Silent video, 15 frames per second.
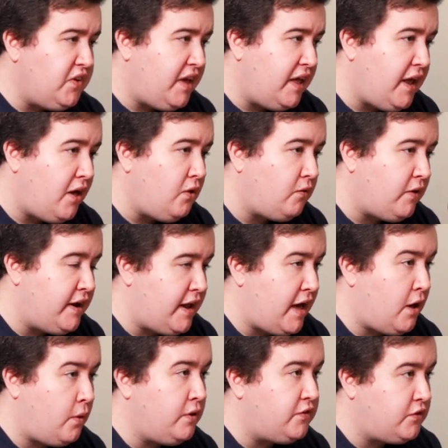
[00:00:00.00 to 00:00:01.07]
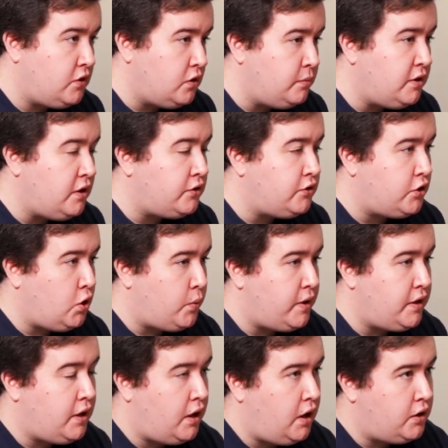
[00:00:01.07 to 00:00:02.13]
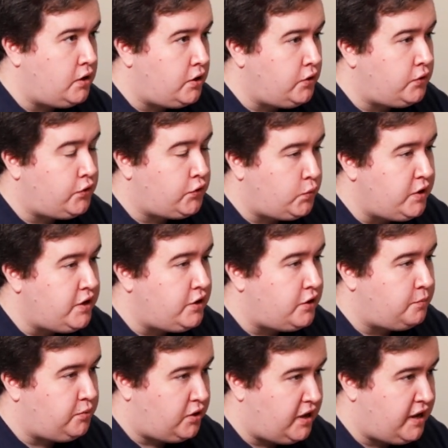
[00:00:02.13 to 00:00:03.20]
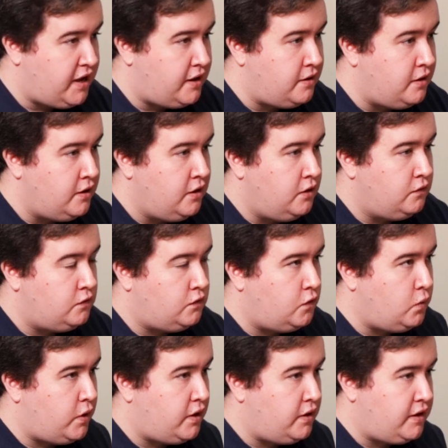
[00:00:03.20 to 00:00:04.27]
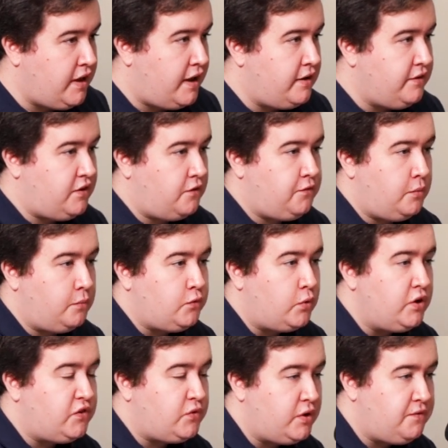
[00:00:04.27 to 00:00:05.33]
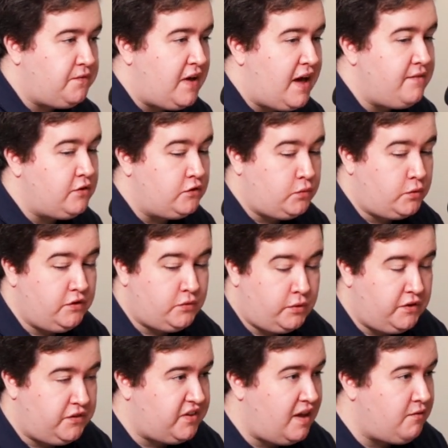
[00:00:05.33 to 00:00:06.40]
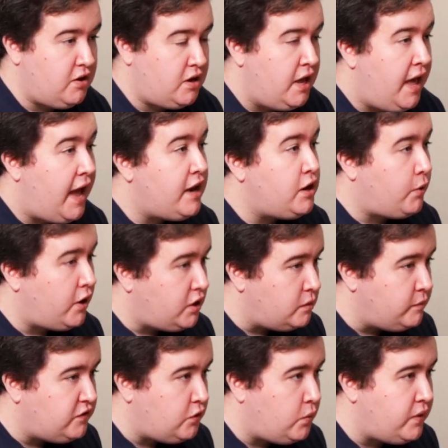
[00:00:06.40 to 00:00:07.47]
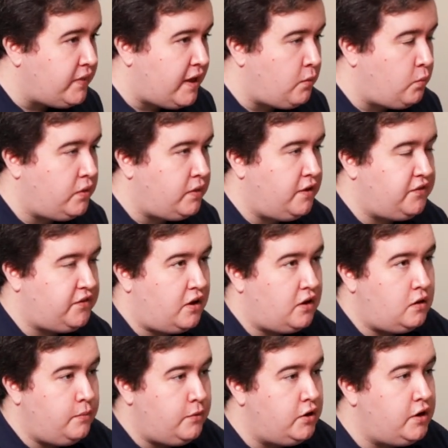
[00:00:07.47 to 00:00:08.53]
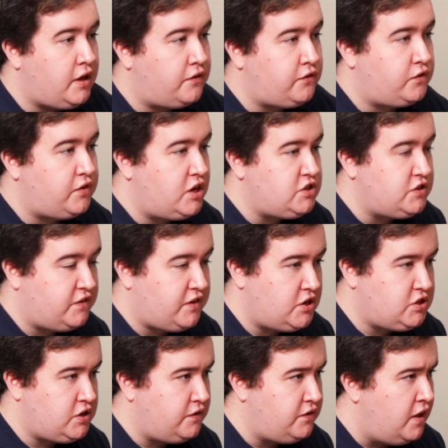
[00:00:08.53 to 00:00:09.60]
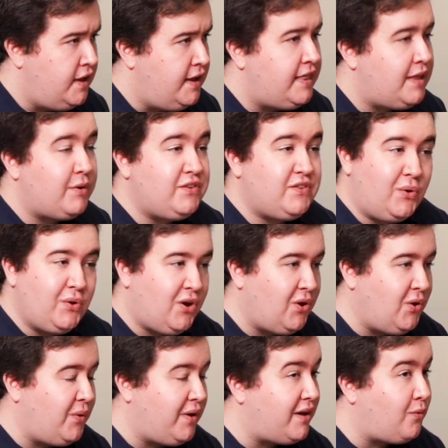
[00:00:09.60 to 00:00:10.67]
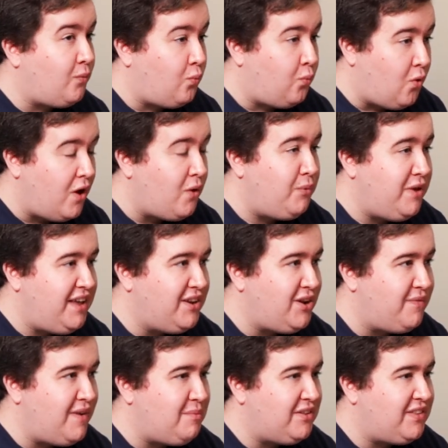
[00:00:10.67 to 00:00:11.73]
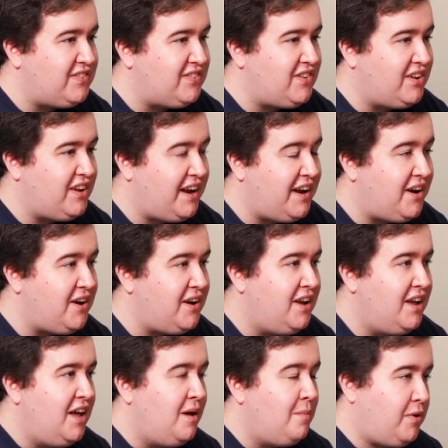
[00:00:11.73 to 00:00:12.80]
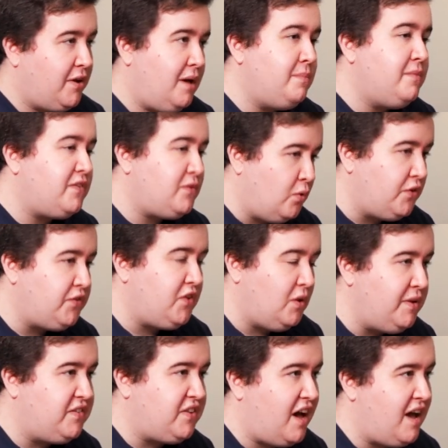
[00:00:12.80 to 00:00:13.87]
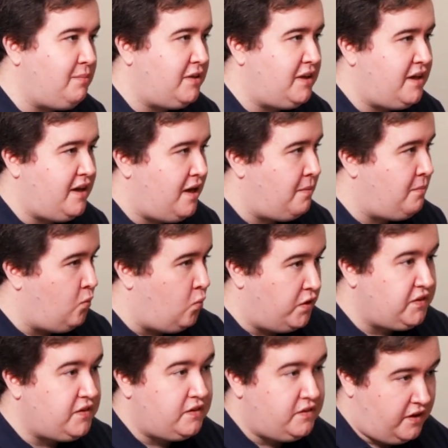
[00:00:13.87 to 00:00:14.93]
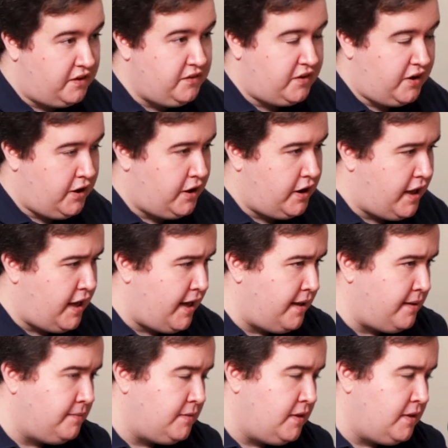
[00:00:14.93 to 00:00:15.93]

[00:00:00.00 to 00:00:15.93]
MusicNL right now is going to be undergoing another 3-year plan to guide itself from 2025 to 2027. And you are going to be doing that with these community consultation sessions. Now, I don't know what week in November this is going to air, but this will still be timely once it does air.